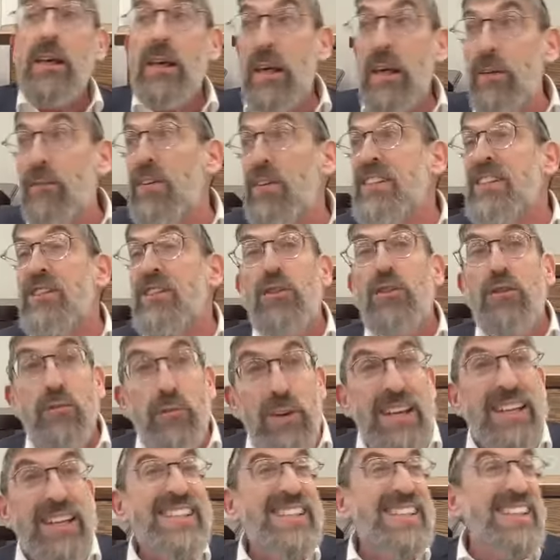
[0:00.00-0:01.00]
If it's a
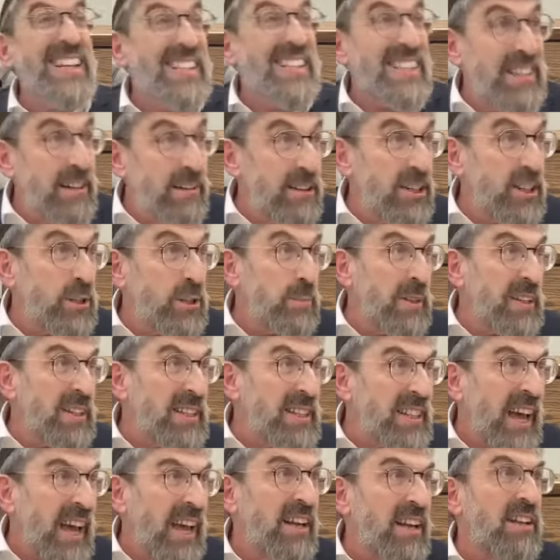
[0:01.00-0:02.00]
3, 6 year in the Shemitah
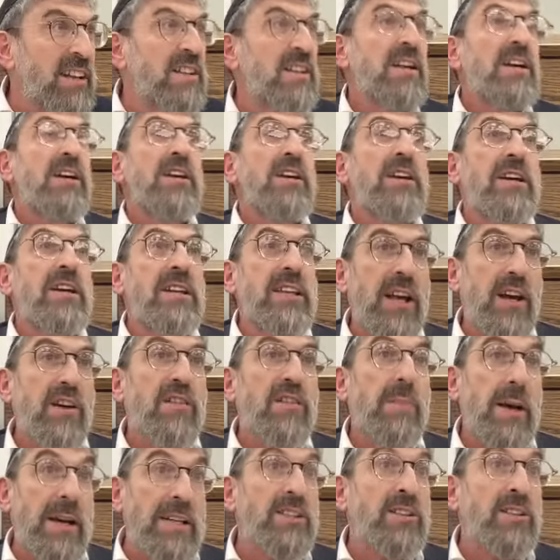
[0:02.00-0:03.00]
cycle, you can take
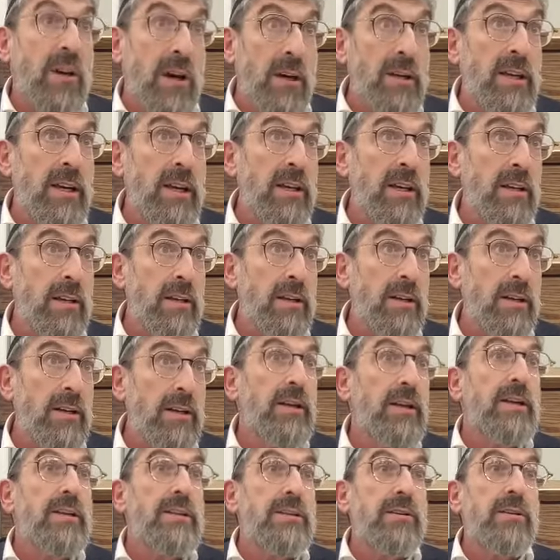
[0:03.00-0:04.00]
off Maisa Ani.
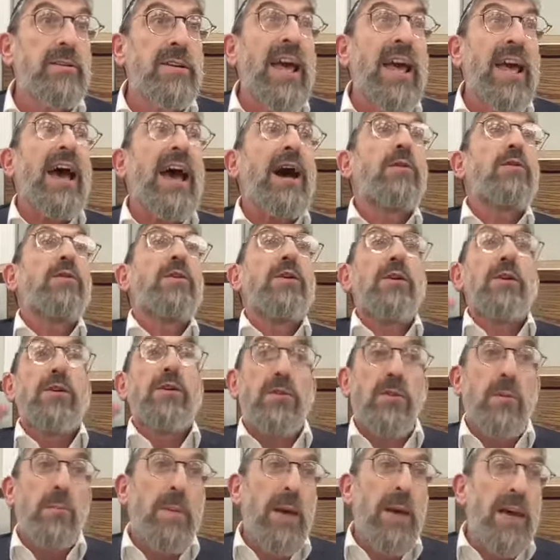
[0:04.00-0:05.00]
So now,
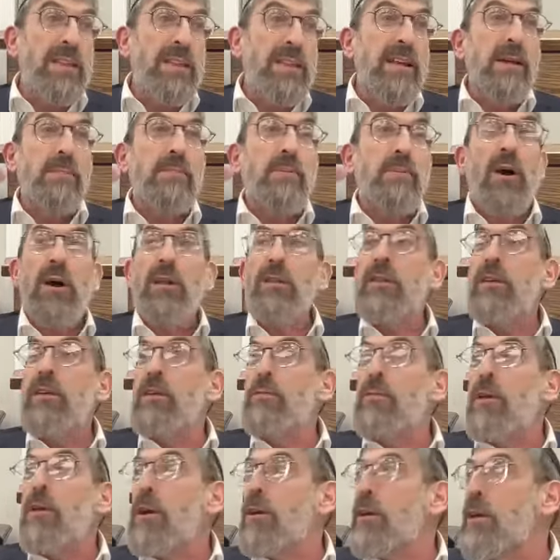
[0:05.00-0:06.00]
depending upon the
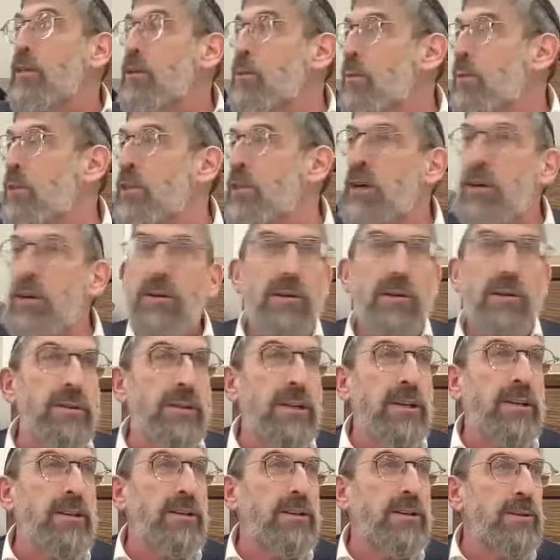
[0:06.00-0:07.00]
Yerokos, which year it
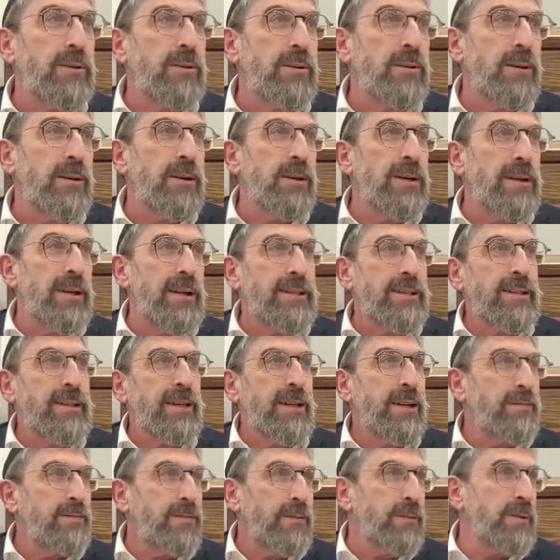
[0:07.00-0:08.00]
goes into, it's going
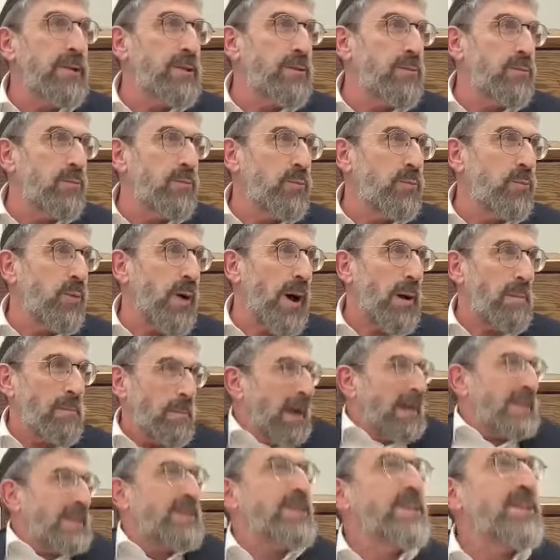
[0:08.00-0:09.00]
to influence what
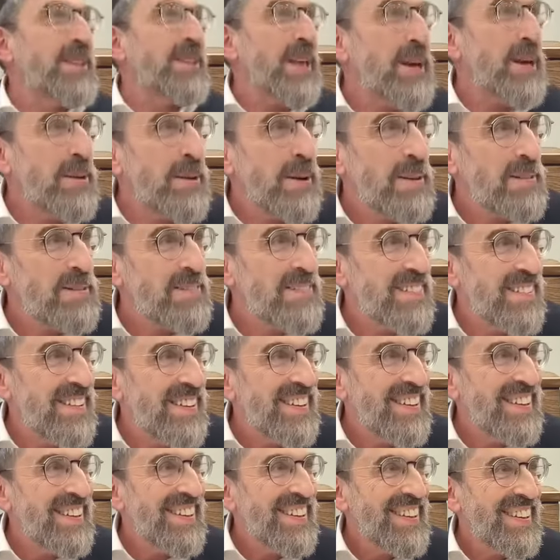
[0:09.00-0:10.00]
Maisa you take off.
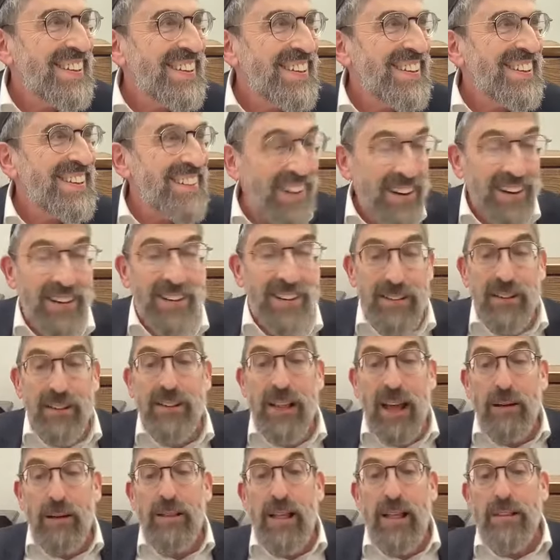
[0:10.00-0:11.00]
So
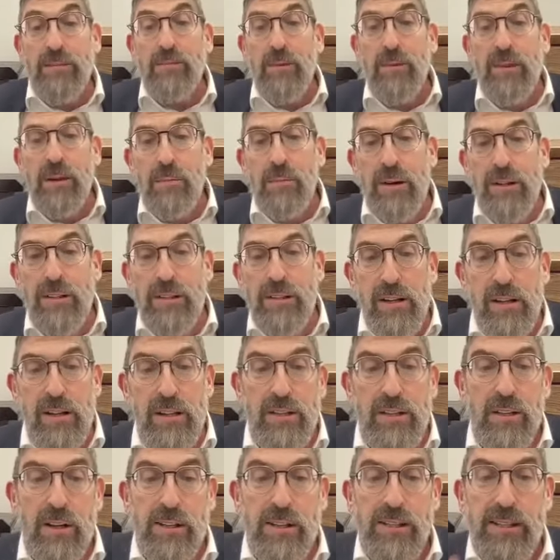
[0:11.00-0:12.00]
now that's what the Gemara is going to
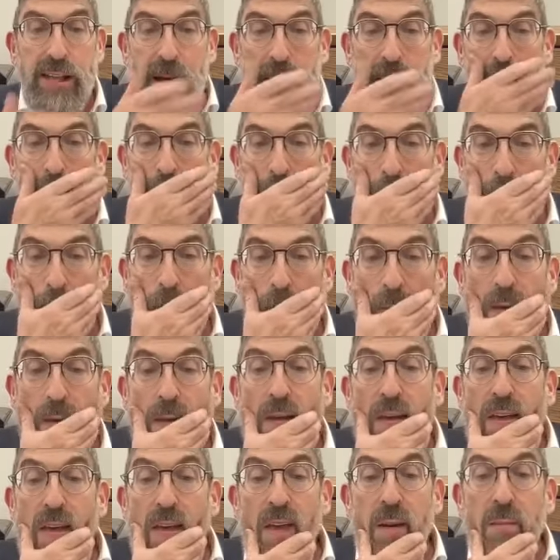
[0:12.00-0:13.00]
discuss now.
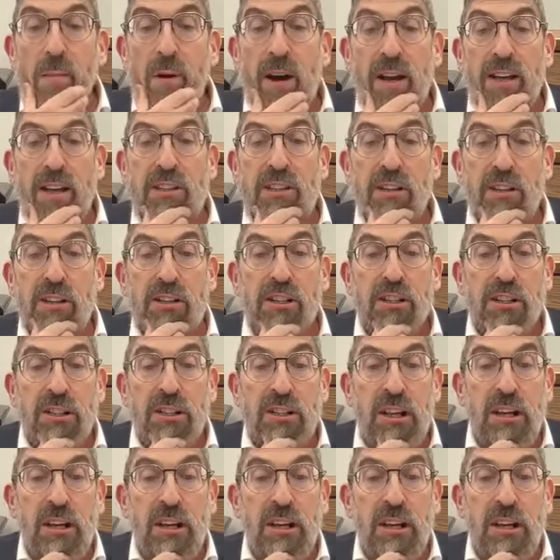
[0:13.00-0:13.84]
So if